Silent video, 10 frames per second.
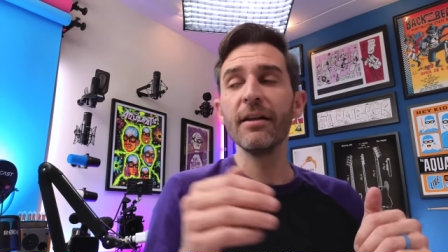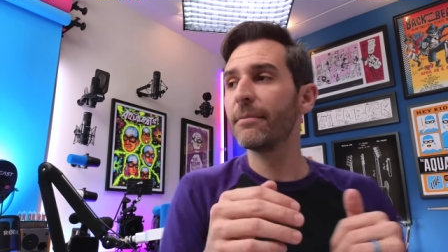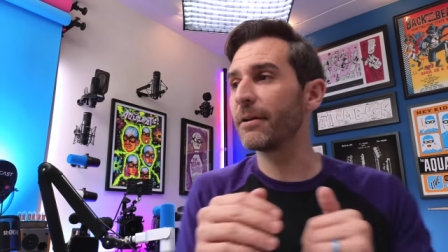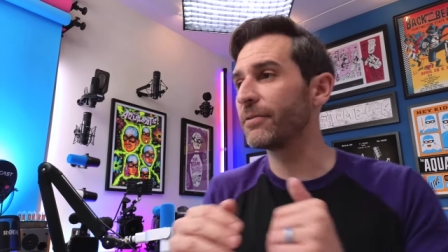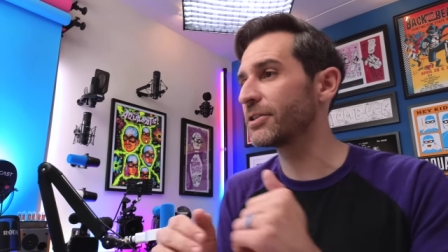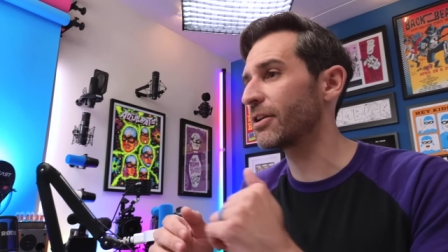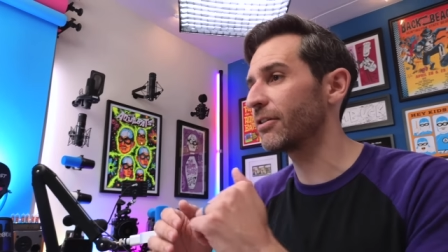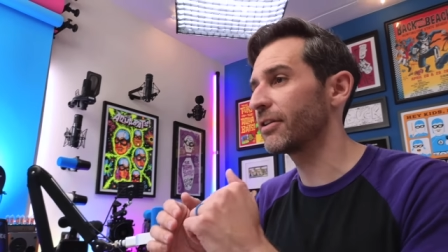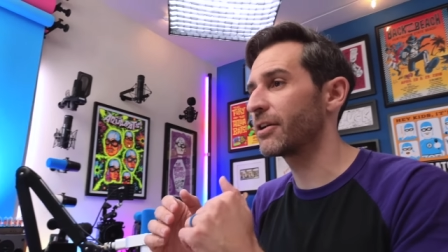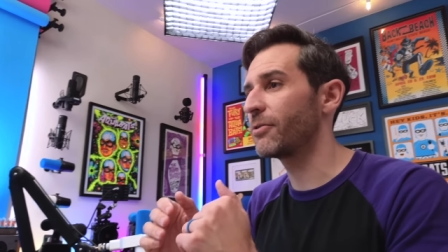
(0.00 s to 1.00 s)
but if you start
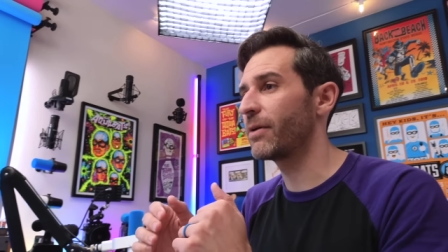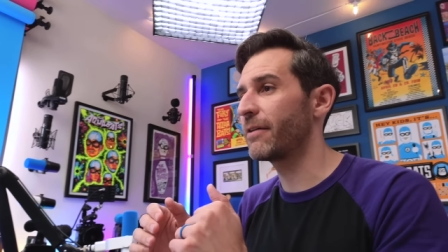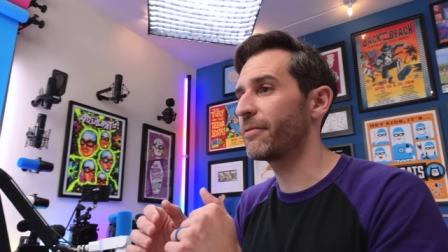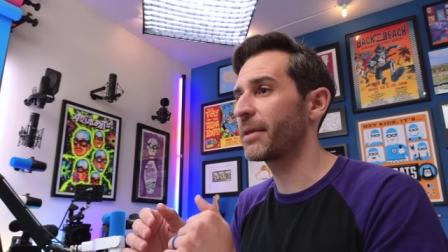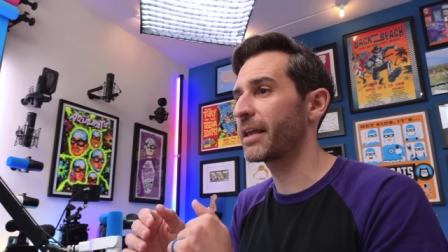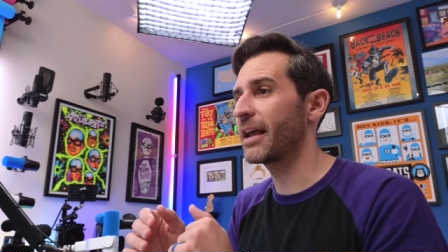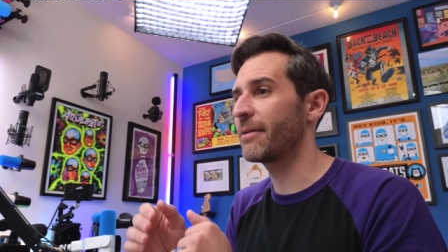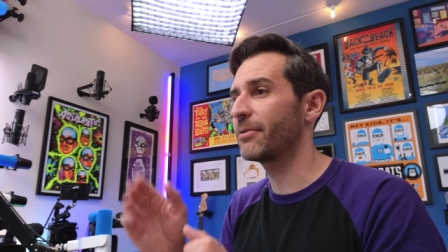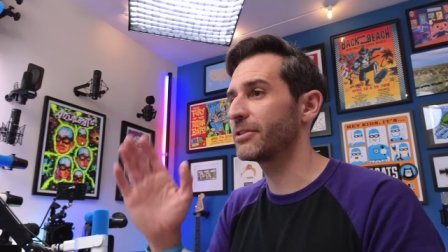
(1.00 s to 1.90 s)
looking away from the camera,